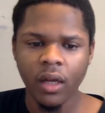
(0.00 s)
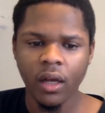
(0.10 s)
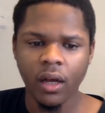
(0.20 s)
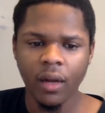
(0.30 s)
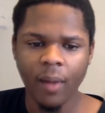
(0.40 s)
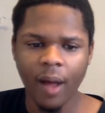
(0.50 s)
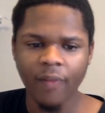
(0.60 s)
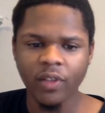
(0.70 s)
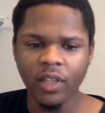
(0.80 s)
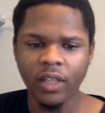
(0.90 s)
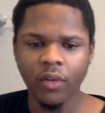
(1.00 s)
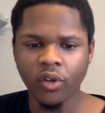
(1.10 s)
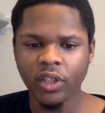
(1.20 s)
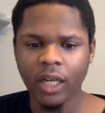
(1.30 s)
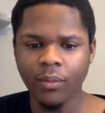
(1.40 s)
Obviously,
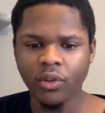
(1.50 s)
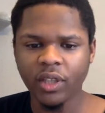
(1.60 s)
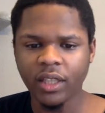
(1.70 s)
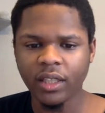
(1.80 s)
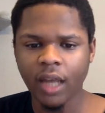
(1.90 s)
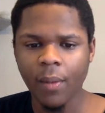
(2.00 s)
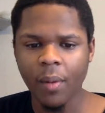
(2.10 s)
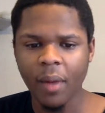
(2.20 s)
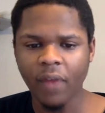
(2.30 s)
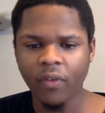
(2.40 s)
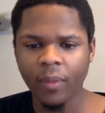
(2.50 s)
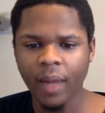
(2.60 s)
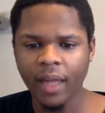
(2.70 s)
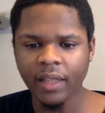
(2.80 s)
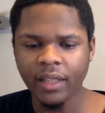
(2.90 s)
Kristaps, Porzingis is coming back from an
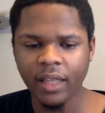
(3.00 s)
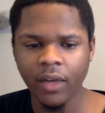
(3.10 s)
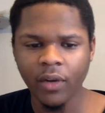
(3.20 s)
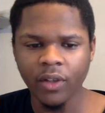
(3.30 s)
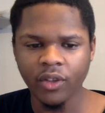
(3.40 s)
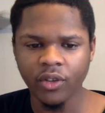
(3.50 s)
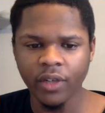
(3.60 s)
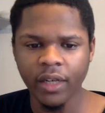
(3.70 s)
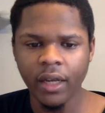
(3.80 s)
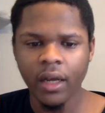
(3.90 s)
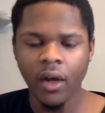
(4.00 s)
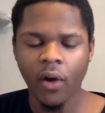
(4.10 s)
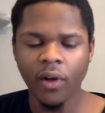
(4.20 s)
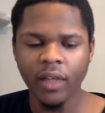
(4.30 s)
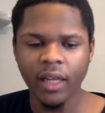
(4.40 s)
ACL injury.
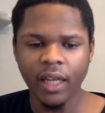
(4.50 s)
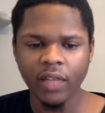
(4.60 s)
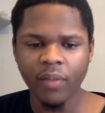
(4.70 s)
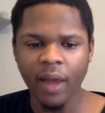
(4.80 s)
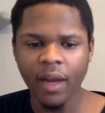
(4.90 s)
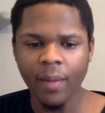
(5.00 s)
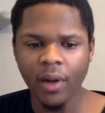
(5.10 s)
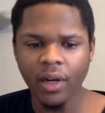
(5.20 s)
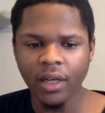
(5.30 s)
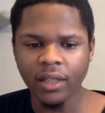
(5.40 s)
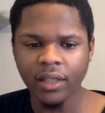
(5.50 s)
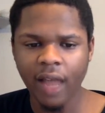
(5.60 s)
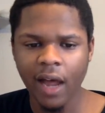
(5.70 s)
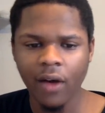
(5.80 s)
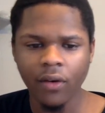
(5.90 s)
Only thing that's bad about it is
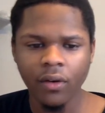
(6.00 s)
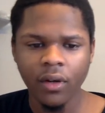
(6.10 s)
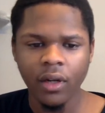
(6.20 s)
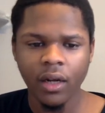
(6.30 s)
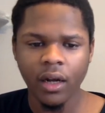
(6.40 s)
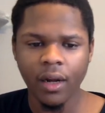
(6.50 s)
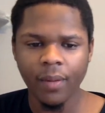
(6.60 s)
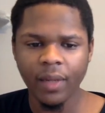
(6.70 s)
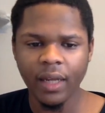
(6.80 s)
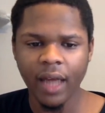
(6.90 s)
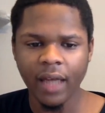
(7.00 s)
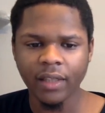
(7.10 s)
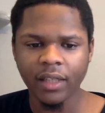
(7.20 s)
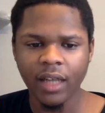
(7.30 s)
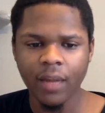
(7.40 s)
now he has
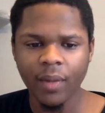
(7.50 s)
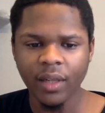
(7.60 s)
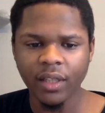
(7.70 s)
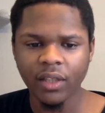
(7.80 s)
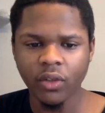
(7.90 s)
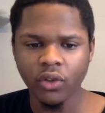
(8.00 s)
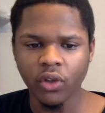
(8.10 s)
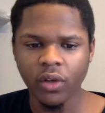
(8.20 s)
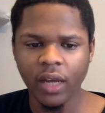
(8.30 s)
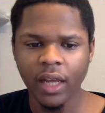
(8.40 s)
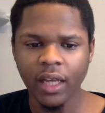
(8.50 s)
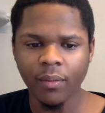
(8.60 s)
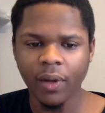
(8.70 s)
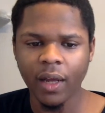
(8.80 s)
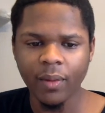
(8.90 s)
to come in and still show that he can
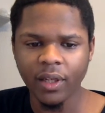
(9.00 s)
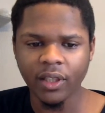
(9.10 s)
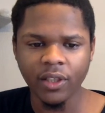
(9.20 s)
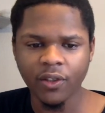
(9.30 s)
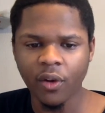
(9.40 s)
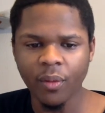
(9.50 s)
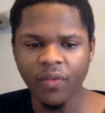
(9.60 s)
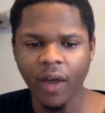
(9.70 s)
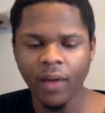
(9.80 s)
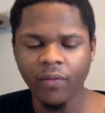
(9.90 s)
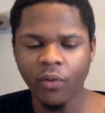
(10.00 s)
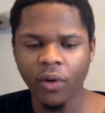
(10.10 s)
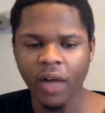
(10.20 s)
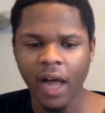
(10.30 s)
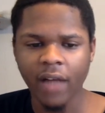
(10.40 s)
play, because he's going to be fighting for
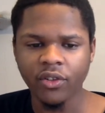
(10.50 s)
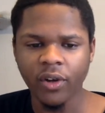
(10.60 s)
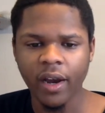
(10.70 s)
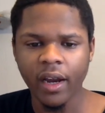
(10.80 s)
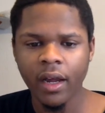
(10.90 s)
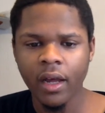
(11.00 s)
a contract,